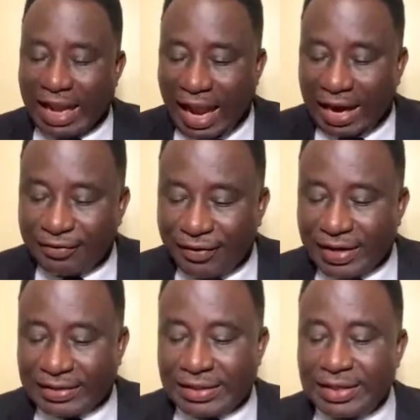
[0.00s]
the
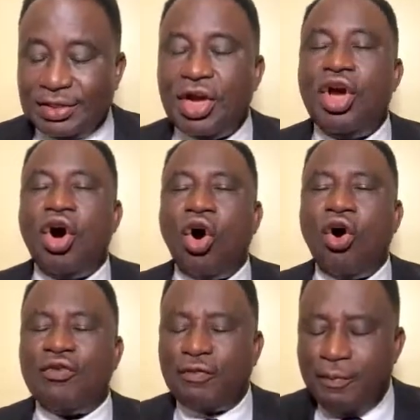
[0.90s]
advantage
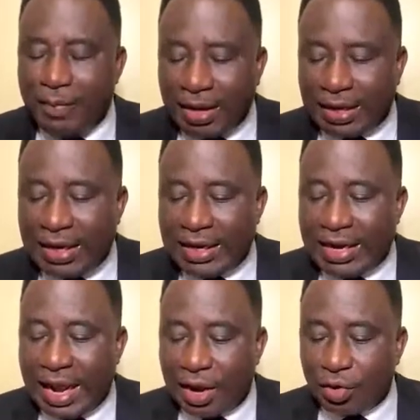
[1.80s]
of making
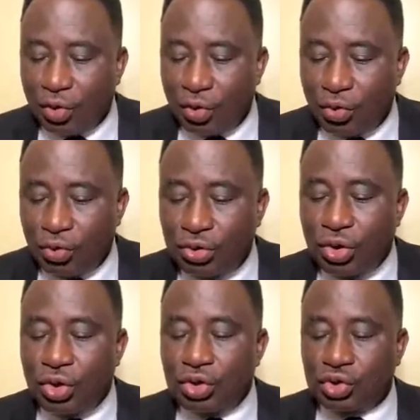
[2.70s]
their road
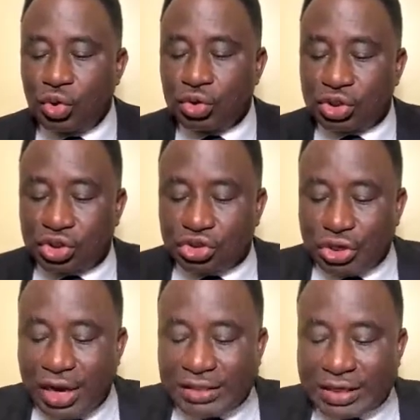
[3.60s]
to
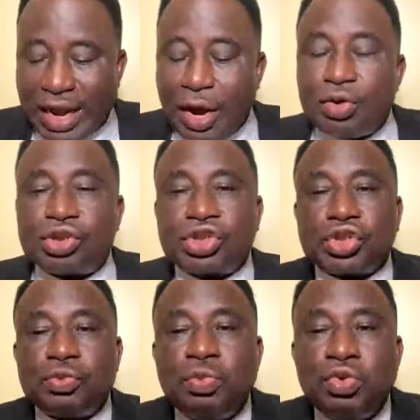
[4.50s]
stretch out
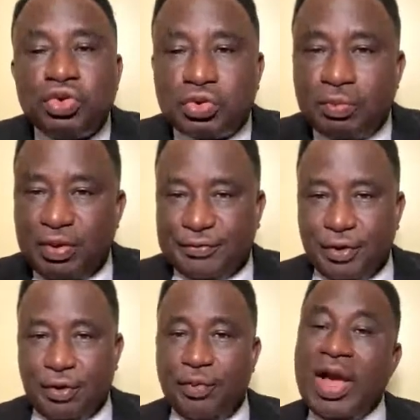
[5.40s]
smooth
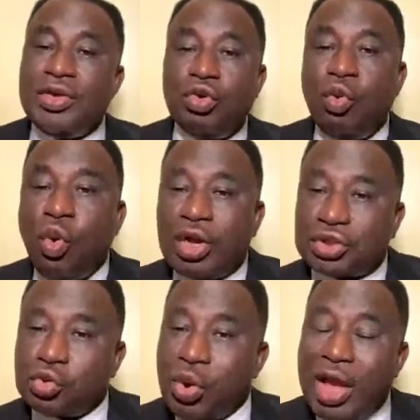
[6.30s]
before. When you
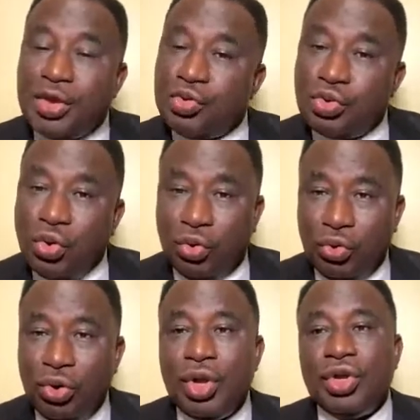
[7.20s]
watch where you
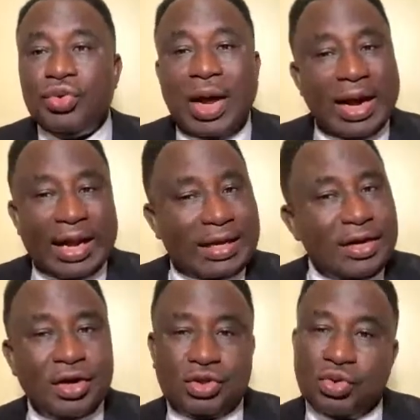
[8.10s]
go, you are
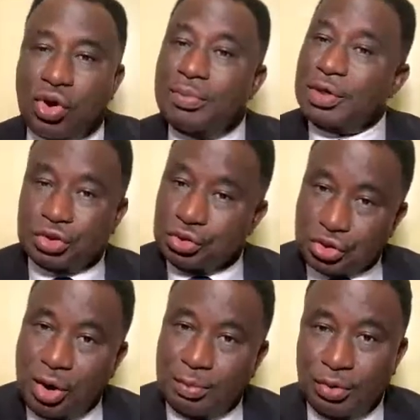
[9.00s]
likely not to come into
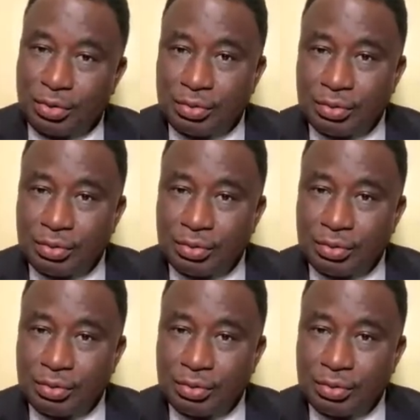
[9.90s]
trouble.